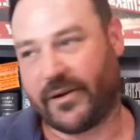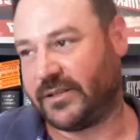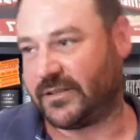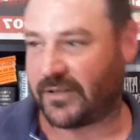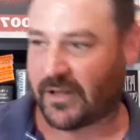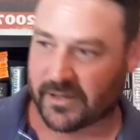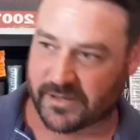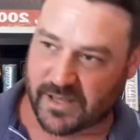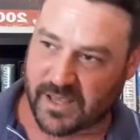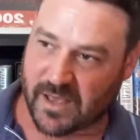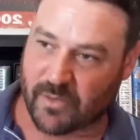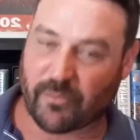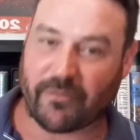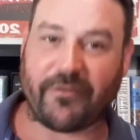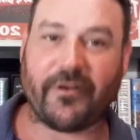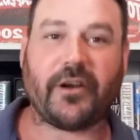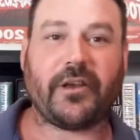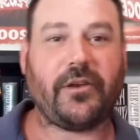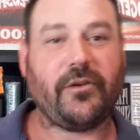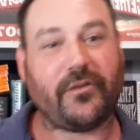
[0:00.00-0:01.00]
She's like, yeah, well,
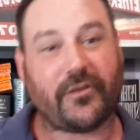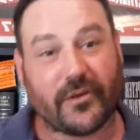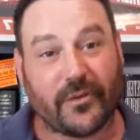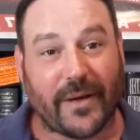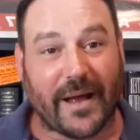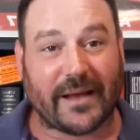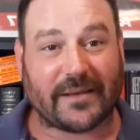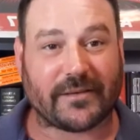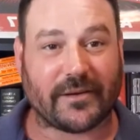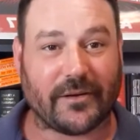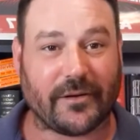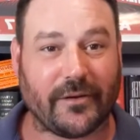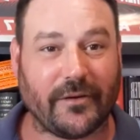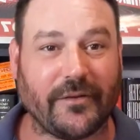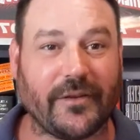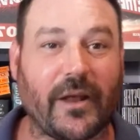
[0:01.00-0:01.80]
fuck you too, asshole.